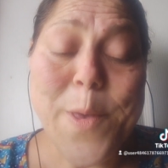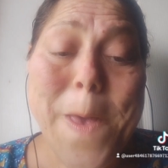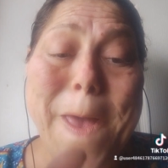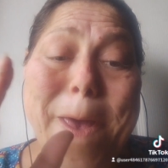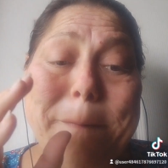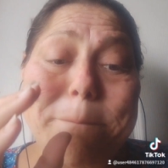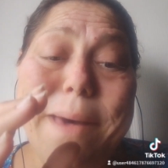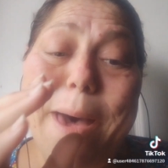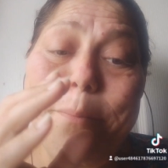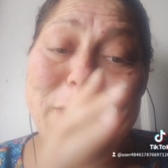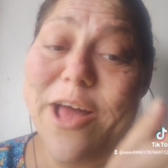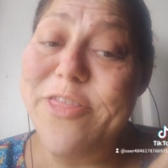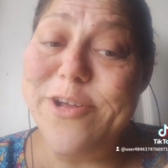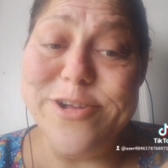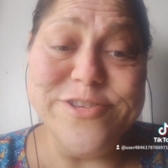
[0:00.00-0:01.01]
My
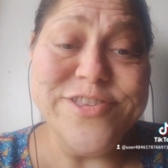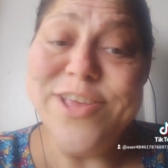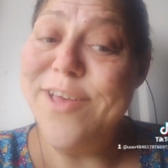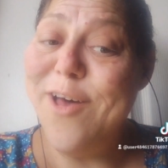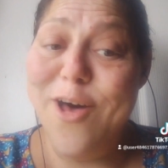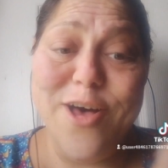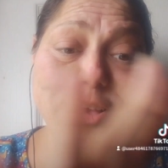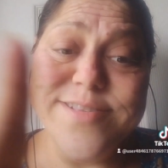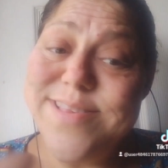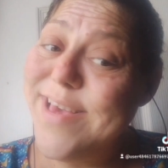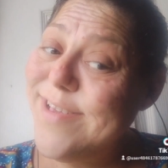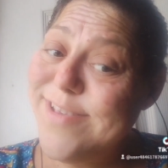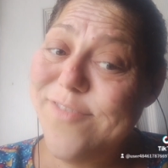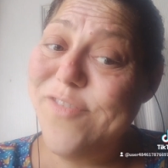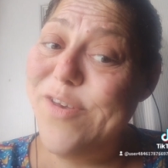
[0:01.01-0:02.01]
brothers, all
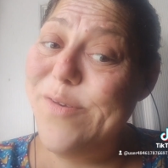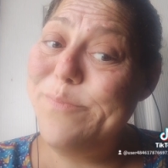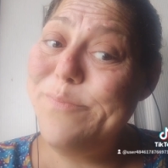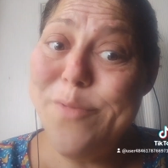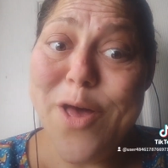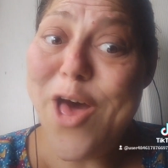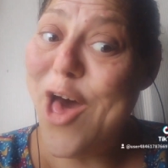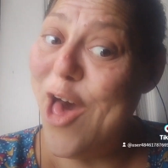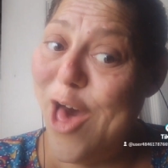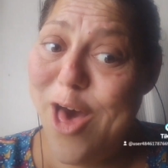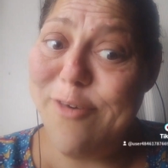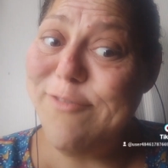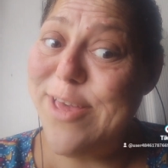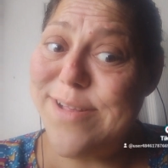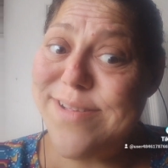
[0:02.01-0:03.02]
six of them,
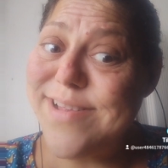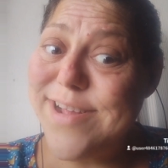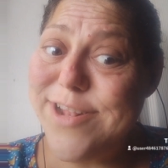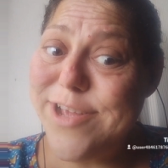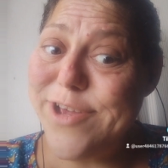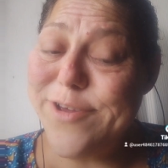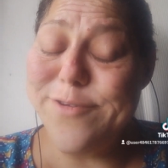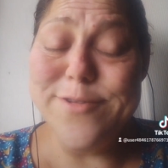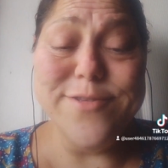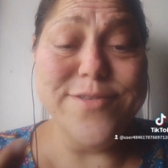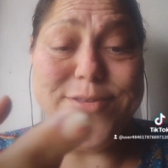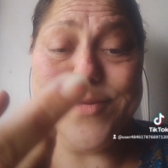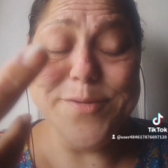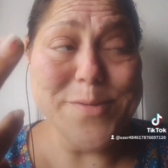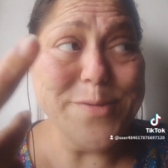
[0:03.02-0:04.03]
obviously
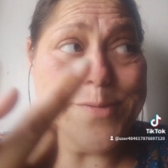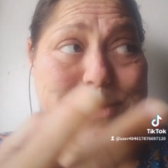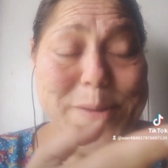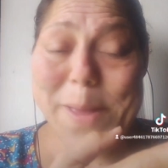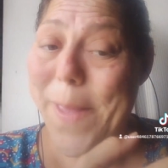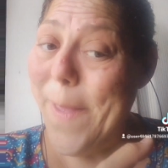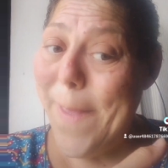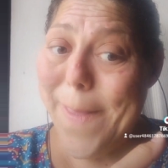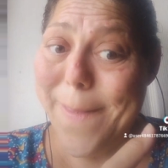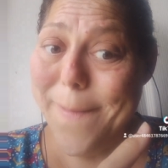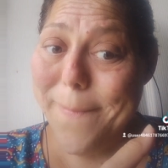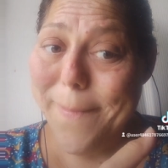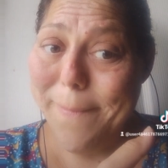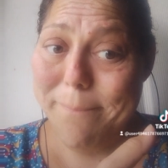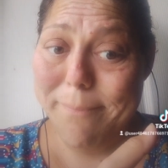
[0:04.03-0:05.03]
dudes.
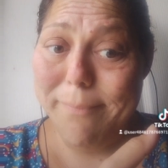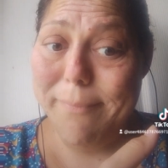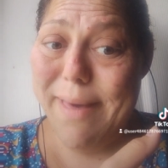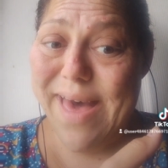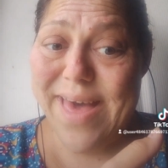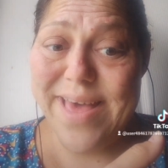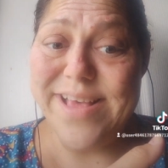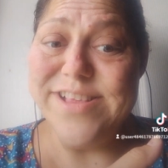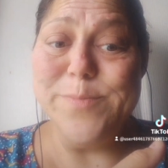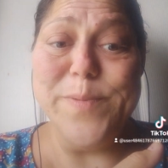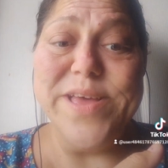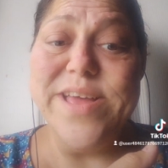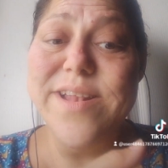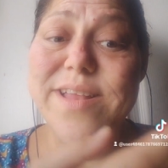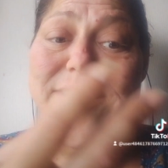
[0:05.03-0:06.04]
My
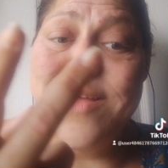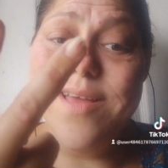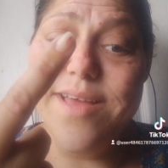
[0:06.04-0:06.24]
husband.